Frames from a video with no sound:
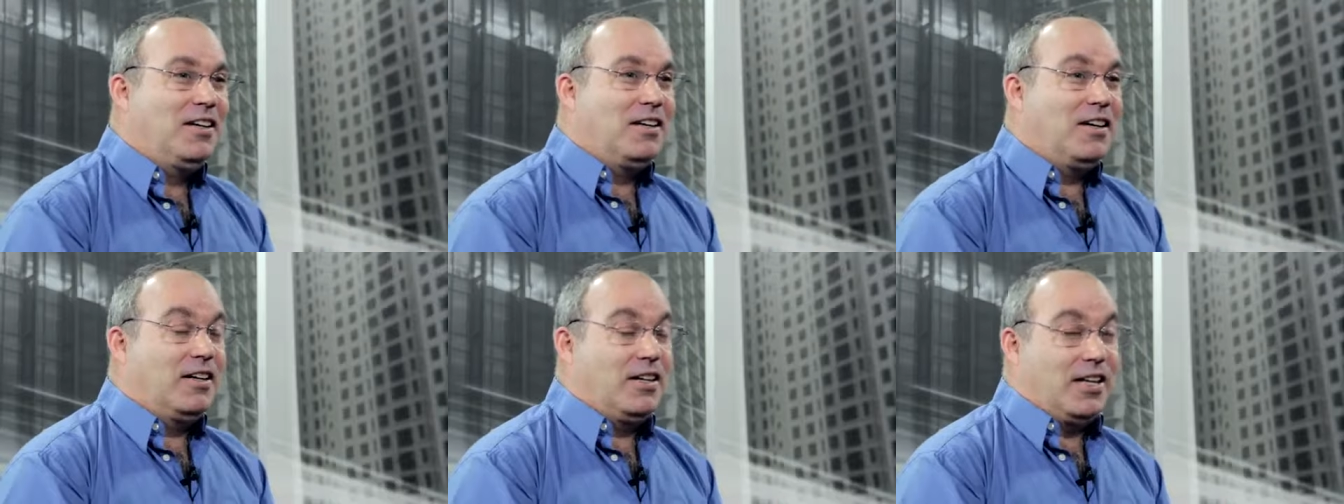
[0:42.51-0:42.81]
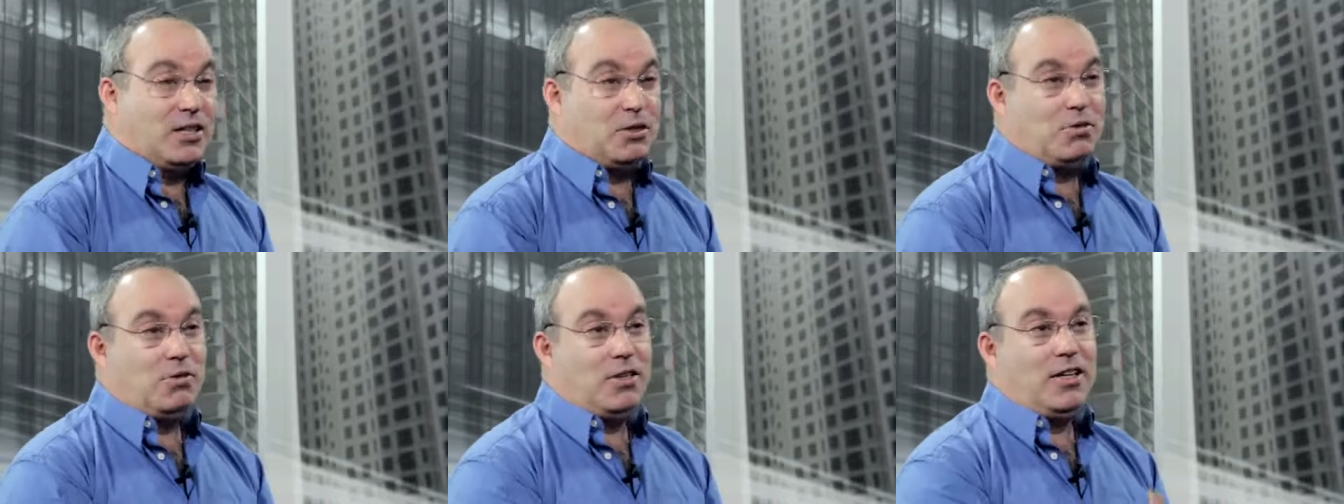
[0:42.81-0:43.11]
And
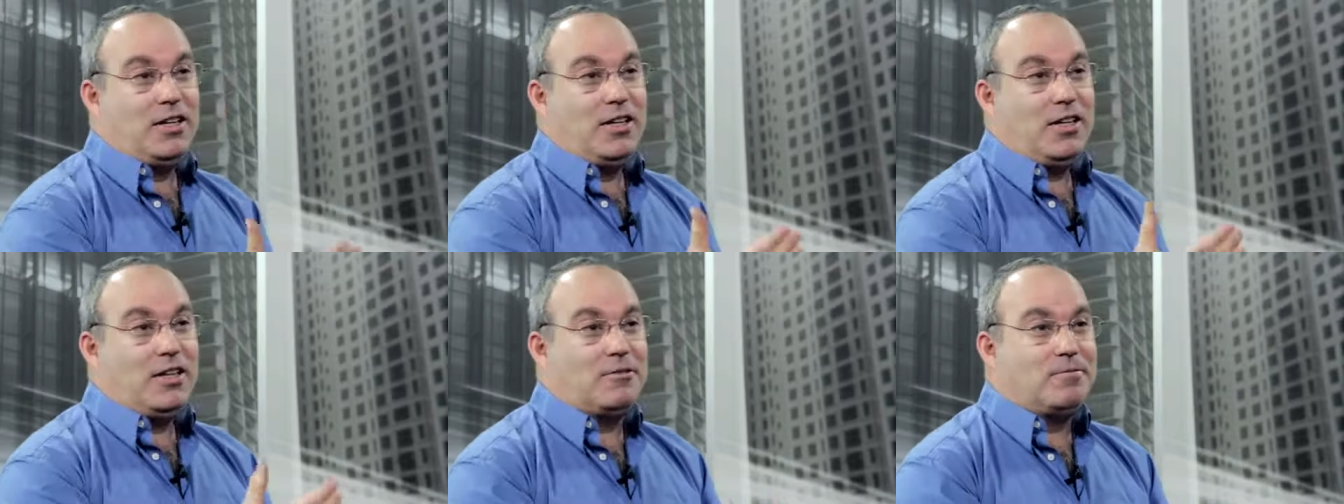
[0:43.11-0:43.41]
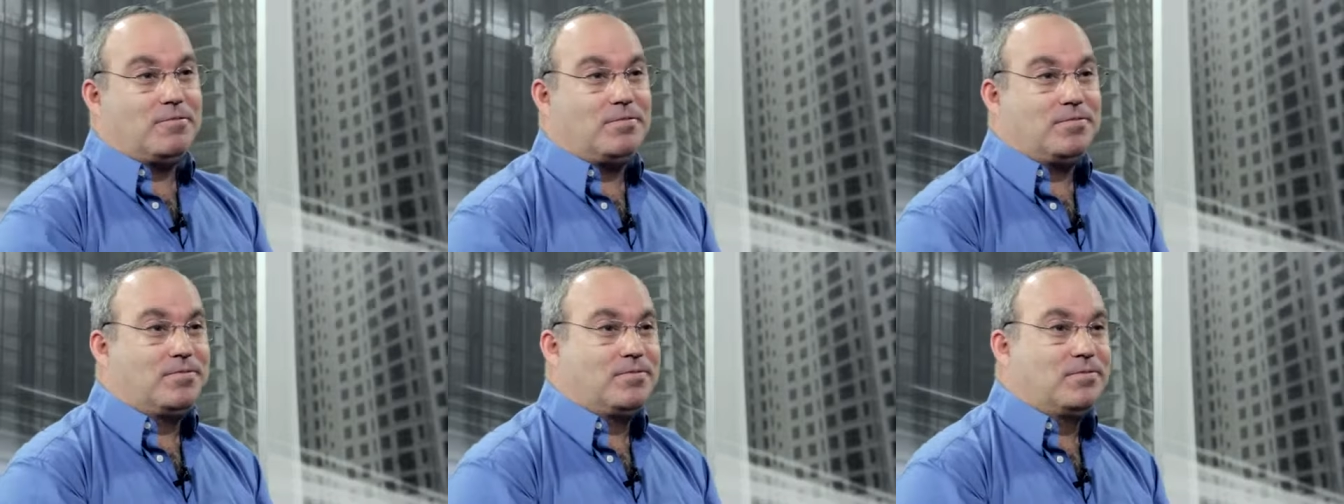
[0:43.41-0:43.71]
that's what I did.
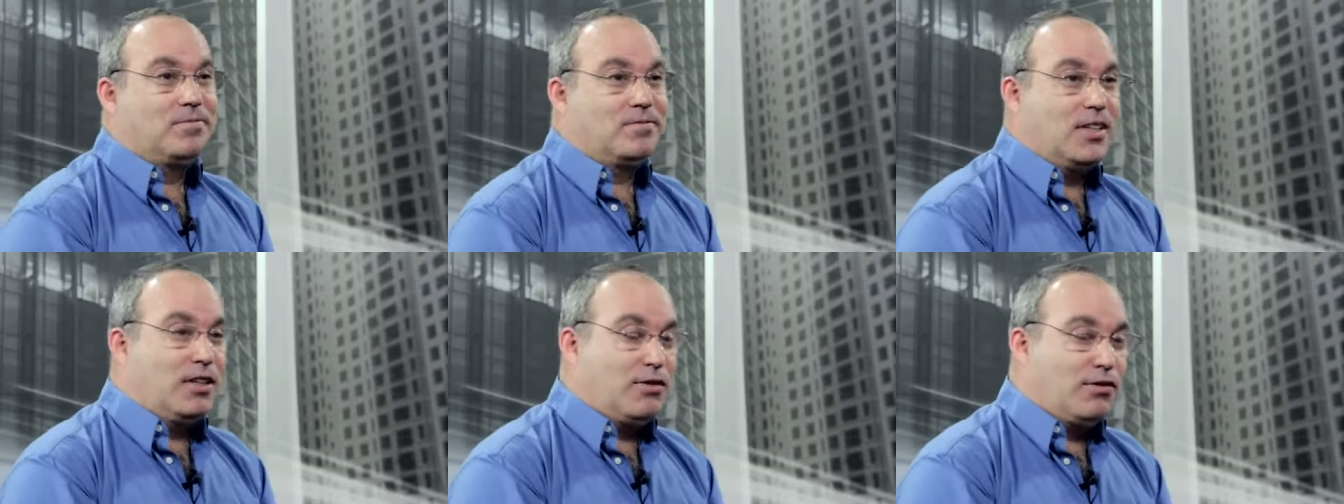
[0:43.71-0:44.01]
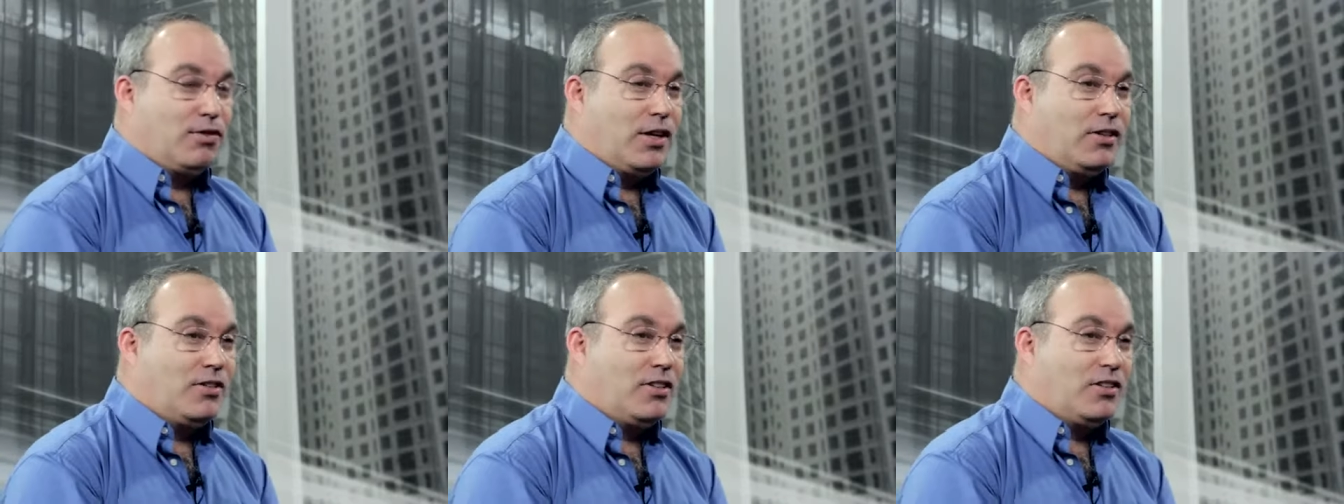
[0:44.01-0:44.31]
I
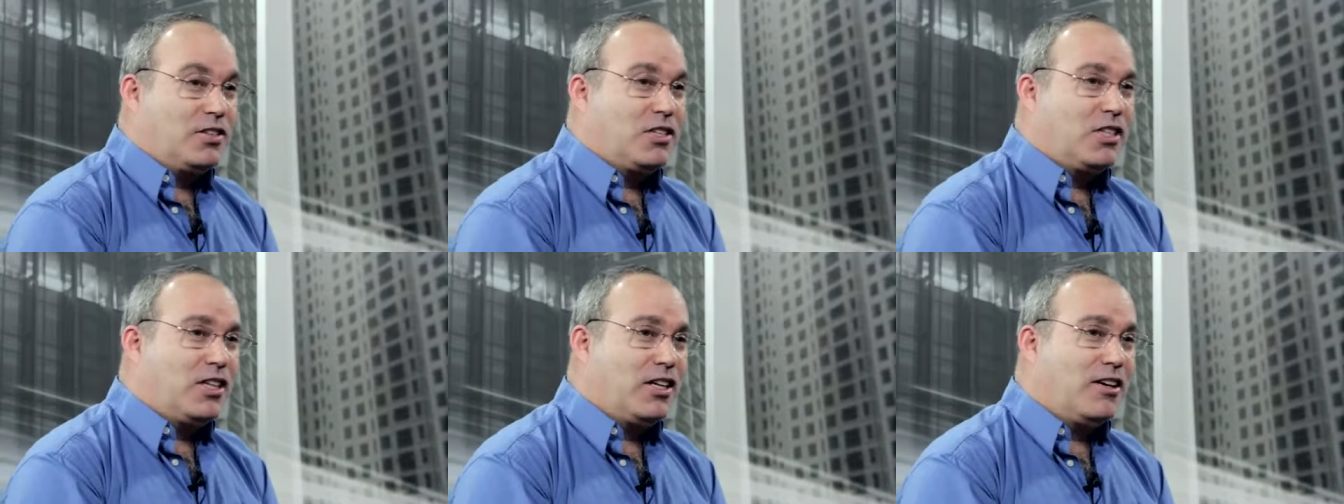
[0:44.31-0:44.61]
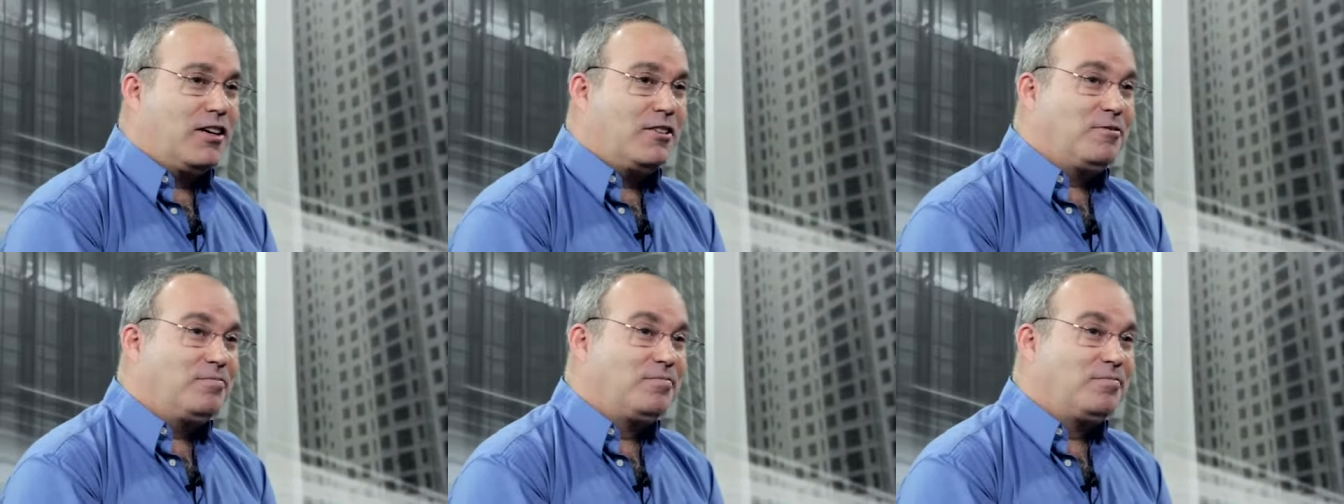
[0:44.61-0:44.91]
founded Solara.